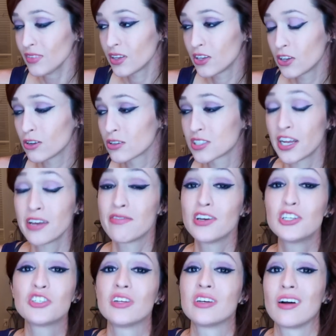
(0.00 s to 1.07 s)
you know, stay
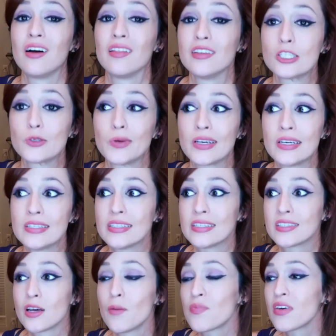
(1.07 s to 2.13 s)
vigilant on this, because
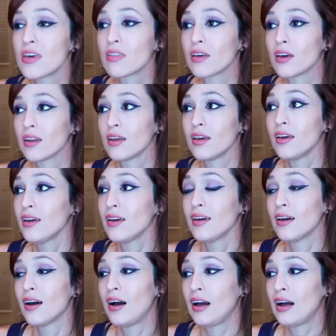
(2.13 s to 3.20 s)
it's something that
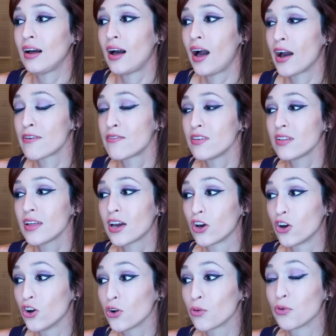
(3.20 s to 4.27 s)
I feel
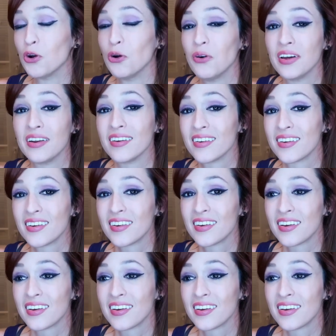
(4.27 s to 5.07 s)
like could ruin